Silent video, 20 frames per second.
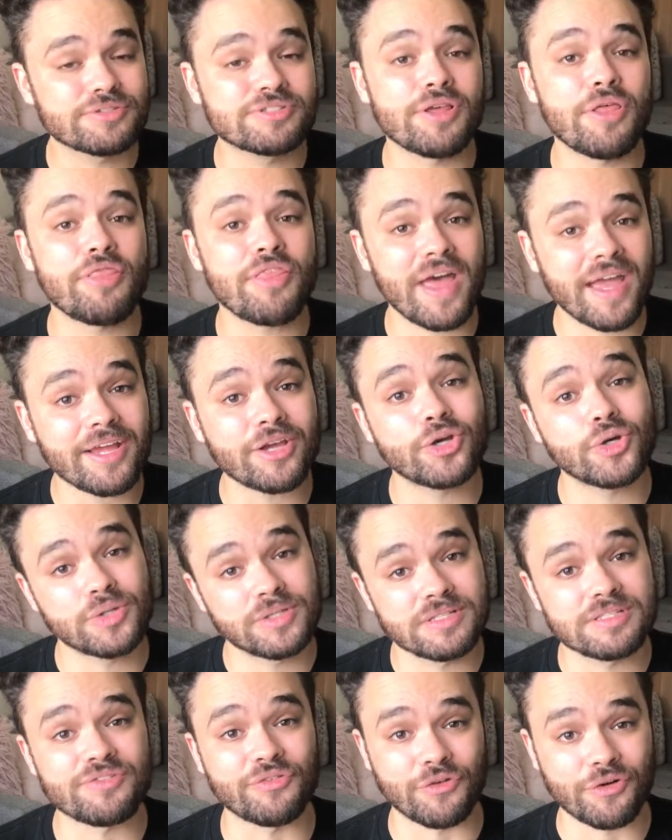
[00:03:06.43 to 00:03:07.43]
So thank
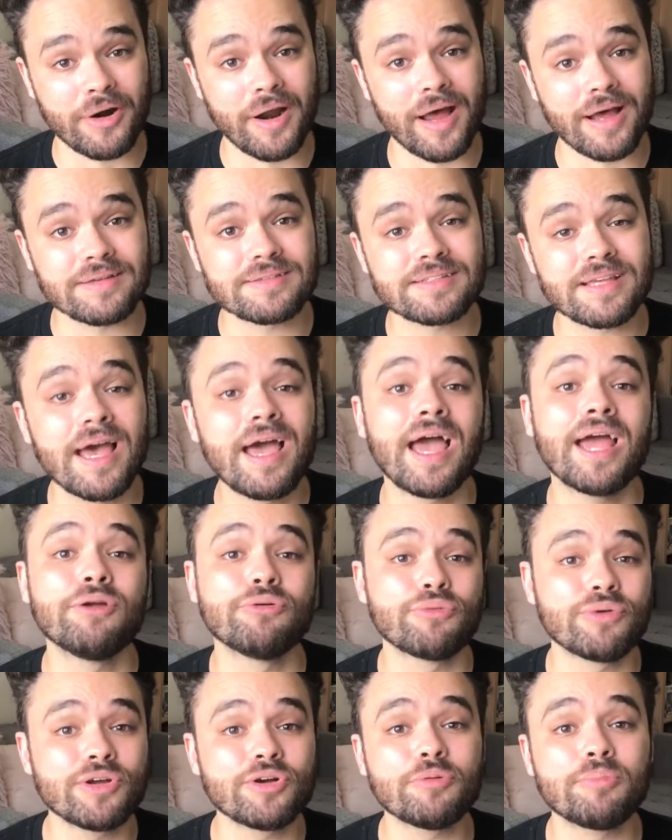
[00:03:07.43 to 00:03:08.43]
goodness for us, a
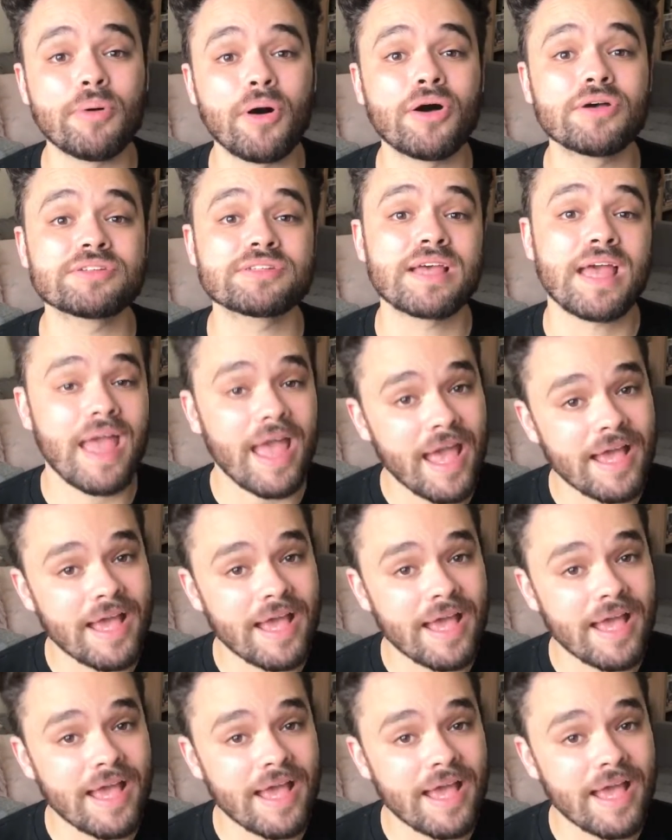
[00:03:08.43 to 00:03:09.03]
real boss